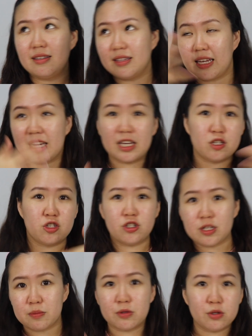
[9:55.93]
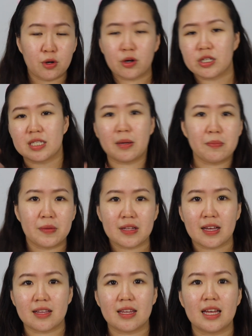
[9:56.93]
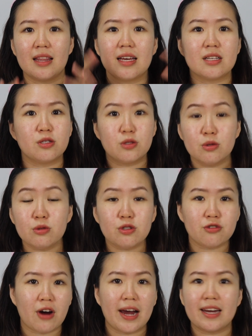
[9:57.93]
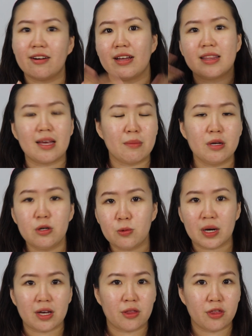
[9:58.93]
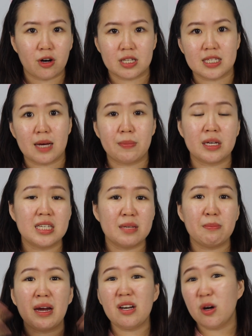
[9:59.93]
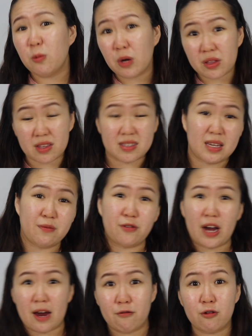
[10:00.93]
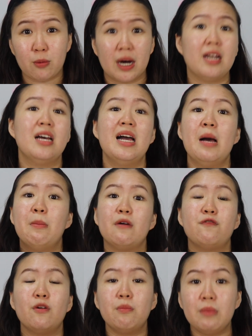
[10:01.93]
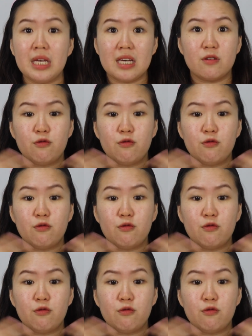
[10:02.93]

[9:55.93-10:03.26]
they can ship to or something like that, like do try it out and let me know what your thoughts are, because it might not work the same for everyone, but for me